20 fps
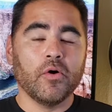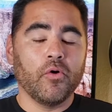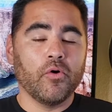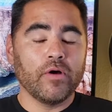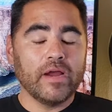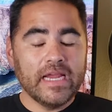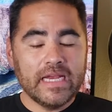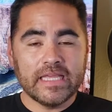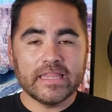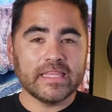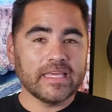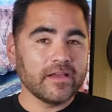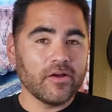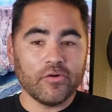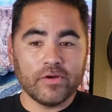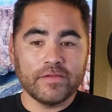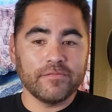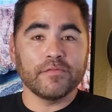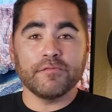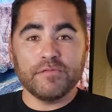or anything or
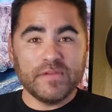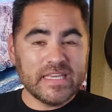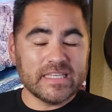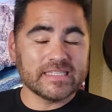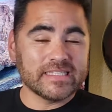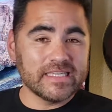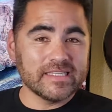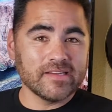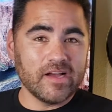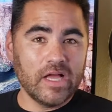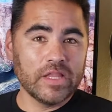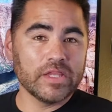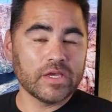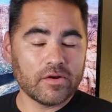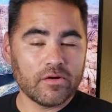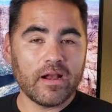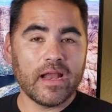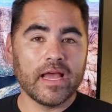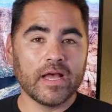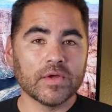even feces on the
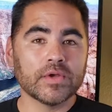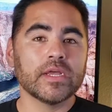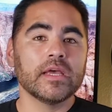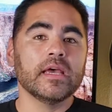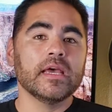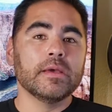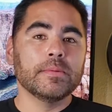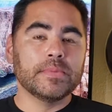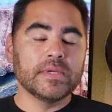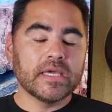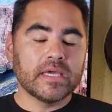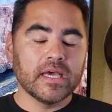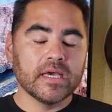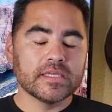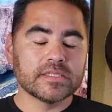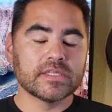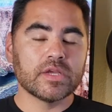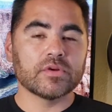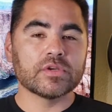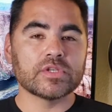ground
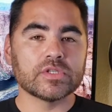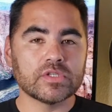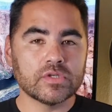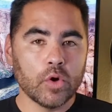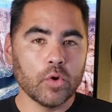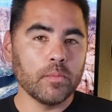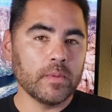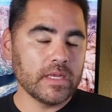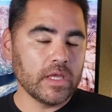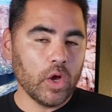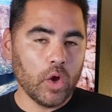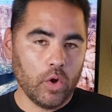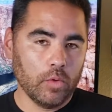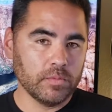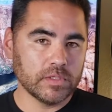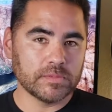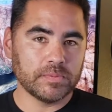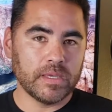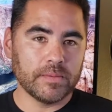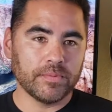because there are so many
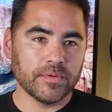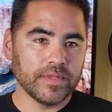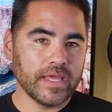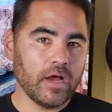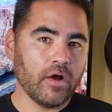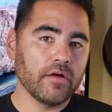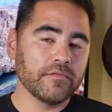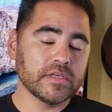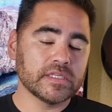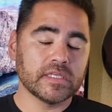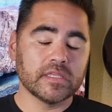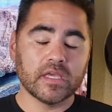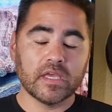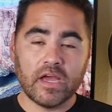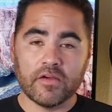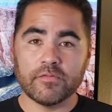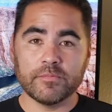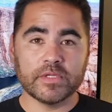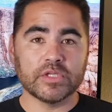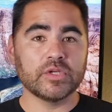homeless people. Now, obviously, the
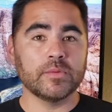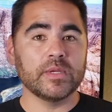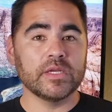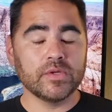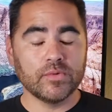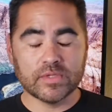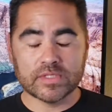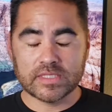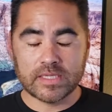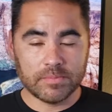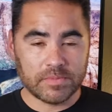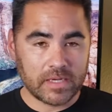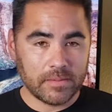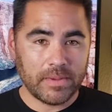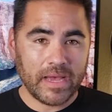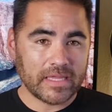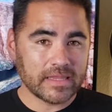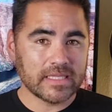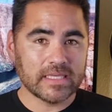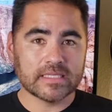government should be doing something
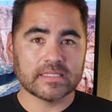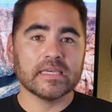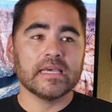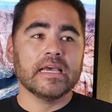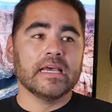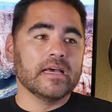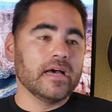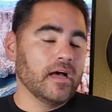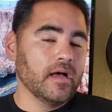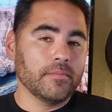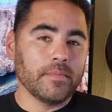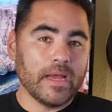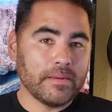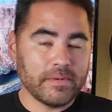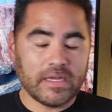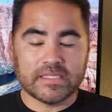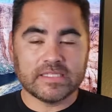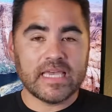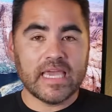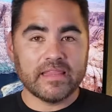about this. Um, I'm
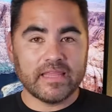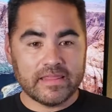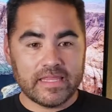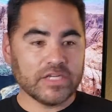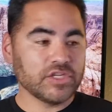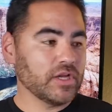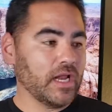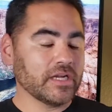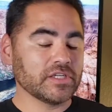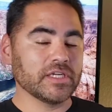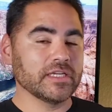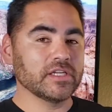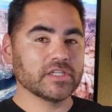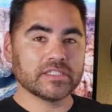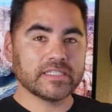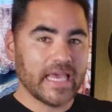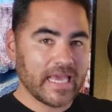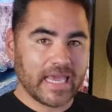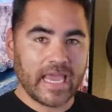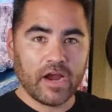not saying that they should actually just
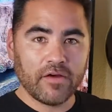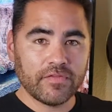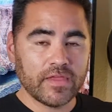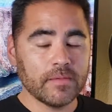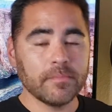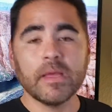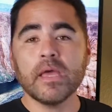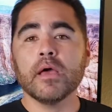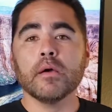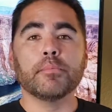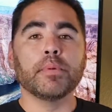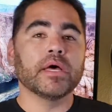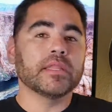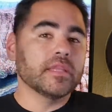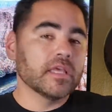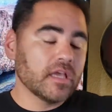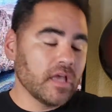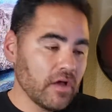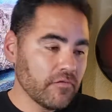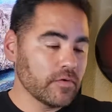take care of them, but
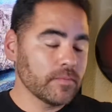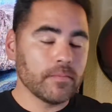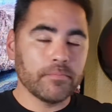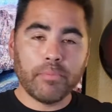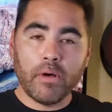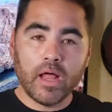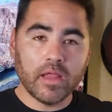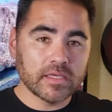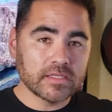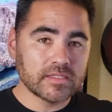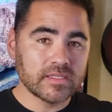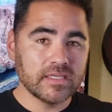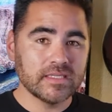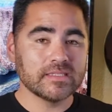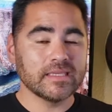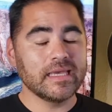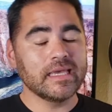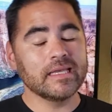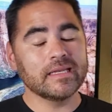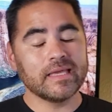the government policies
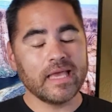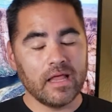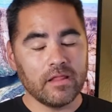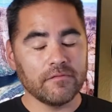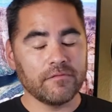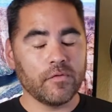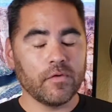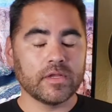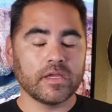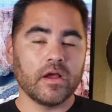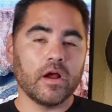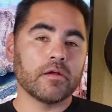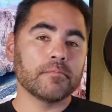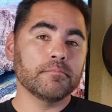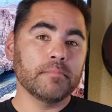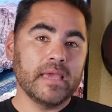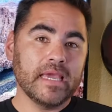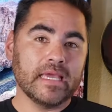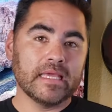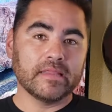in California are
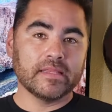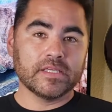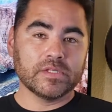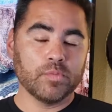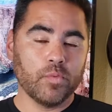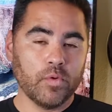making this